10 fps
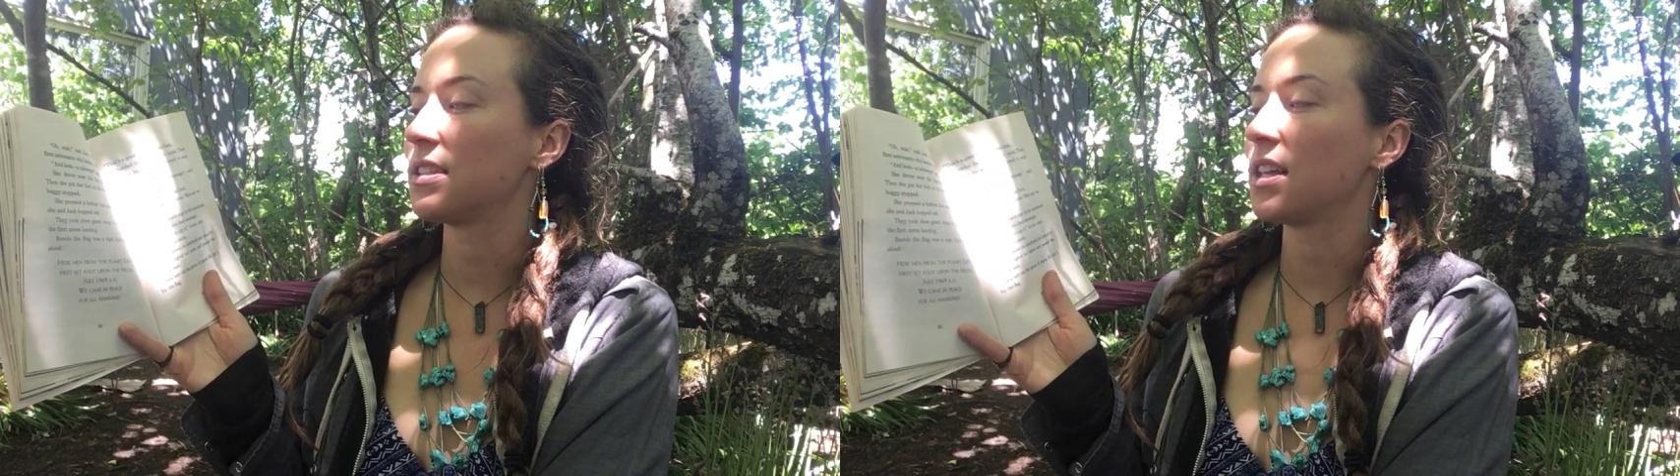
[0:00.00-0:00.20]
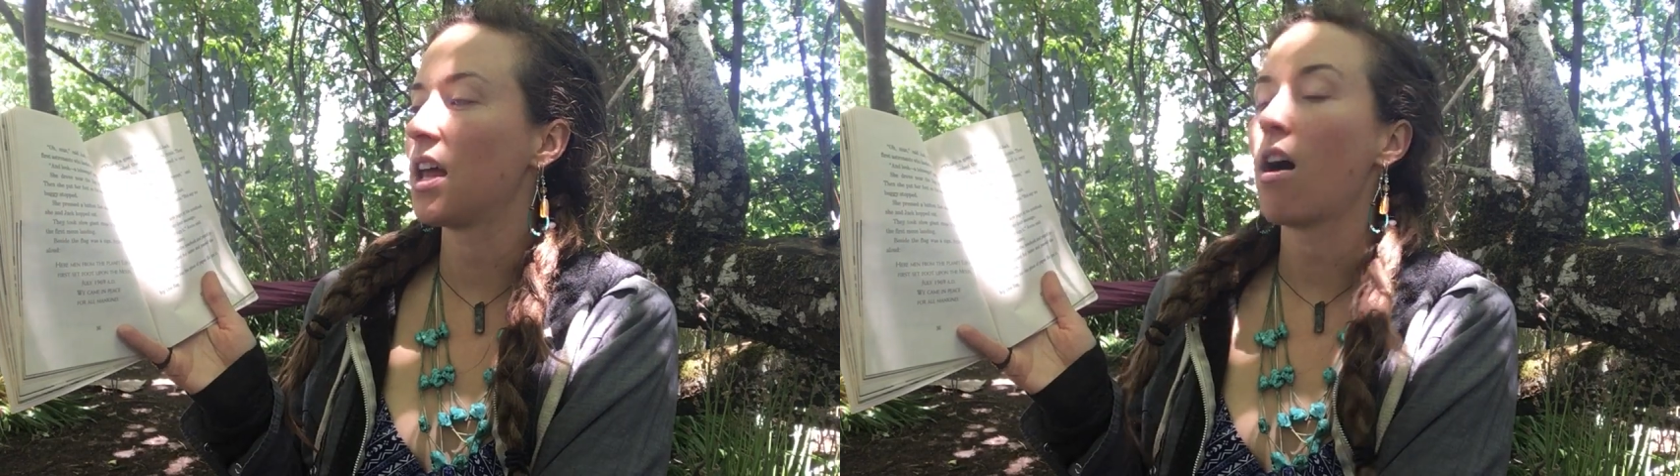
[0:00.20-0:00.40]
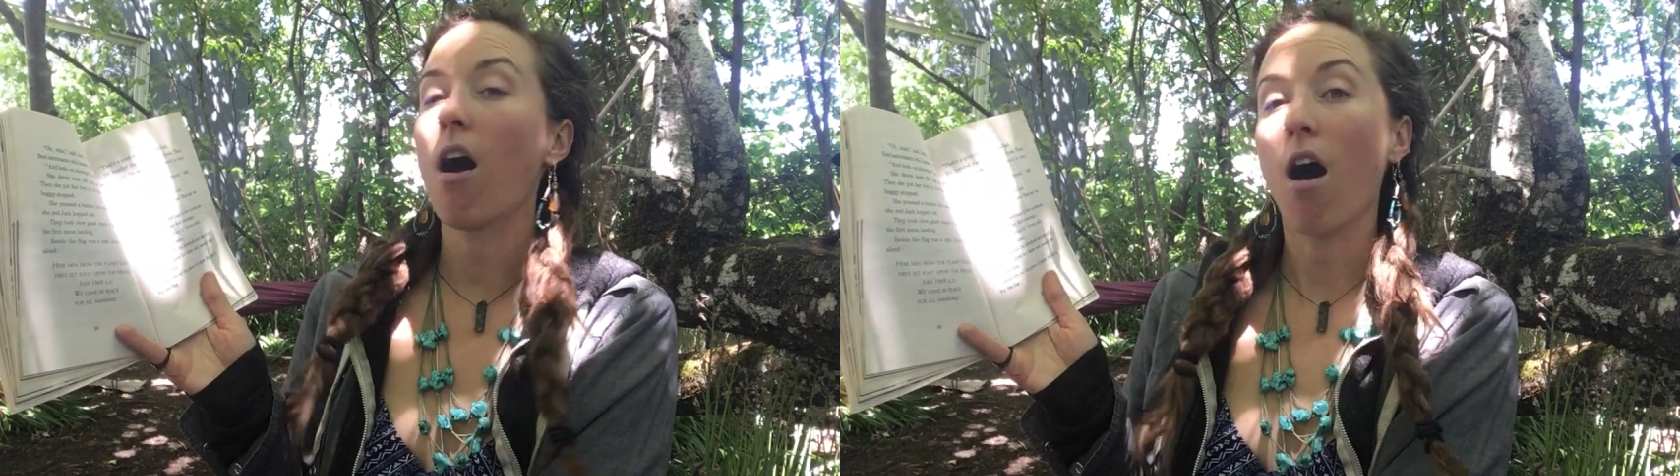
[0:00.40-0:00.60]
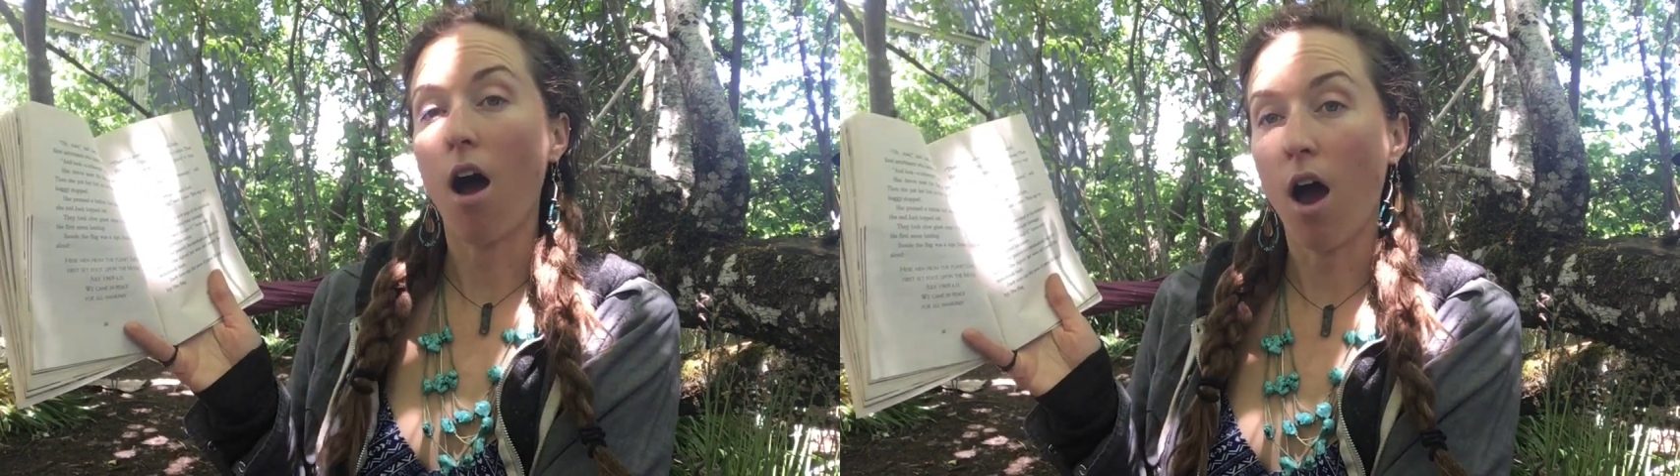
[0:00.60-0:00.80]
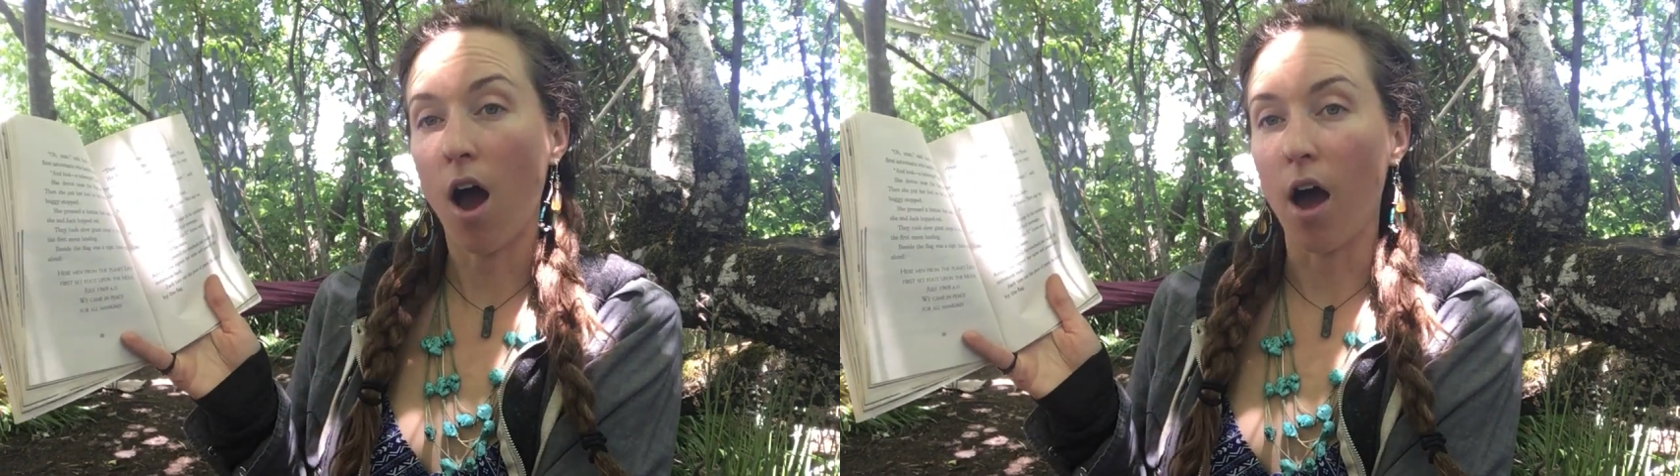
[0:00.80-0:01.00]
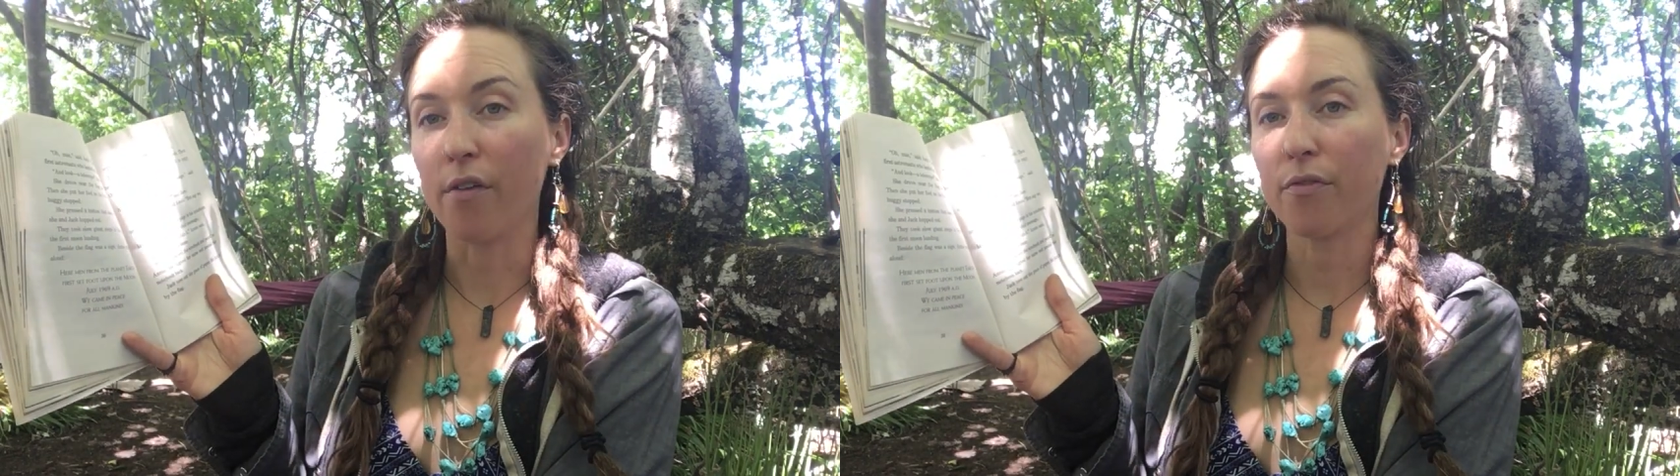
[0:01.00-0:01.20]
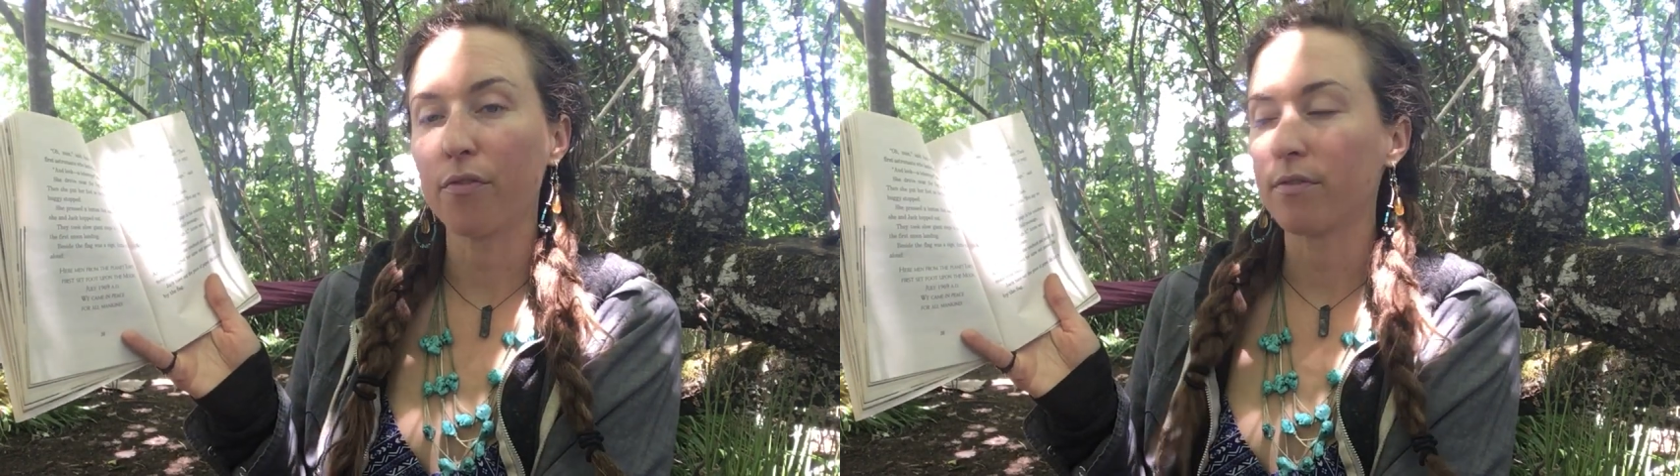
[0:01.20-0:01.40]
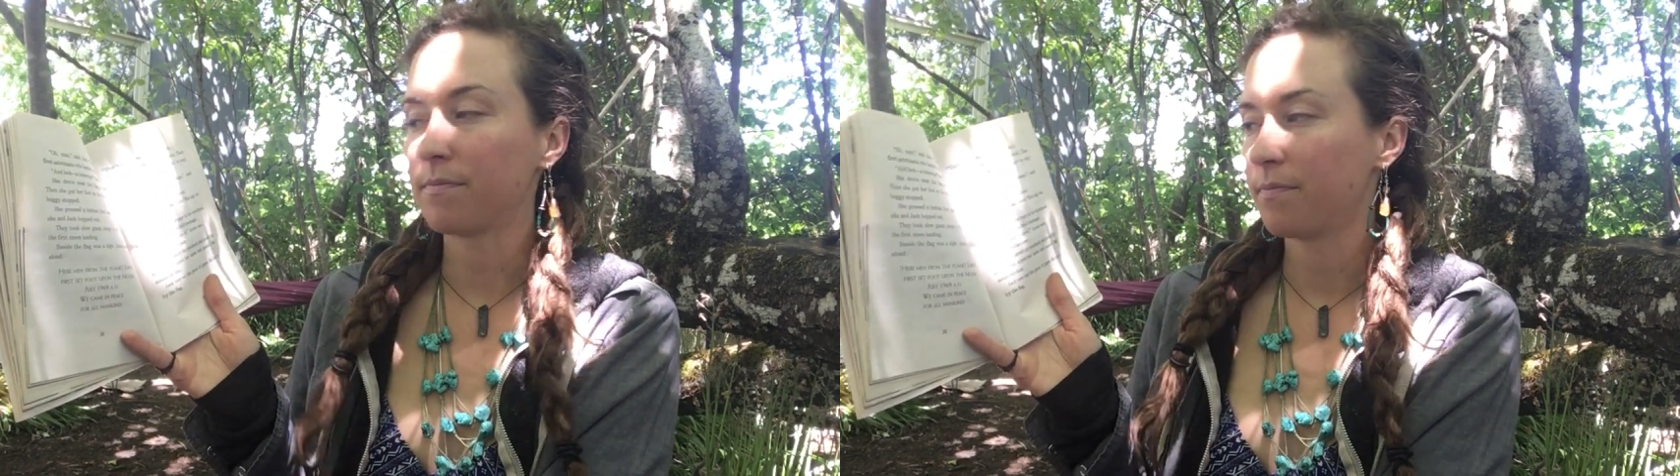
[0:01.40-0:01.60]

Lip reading: said off.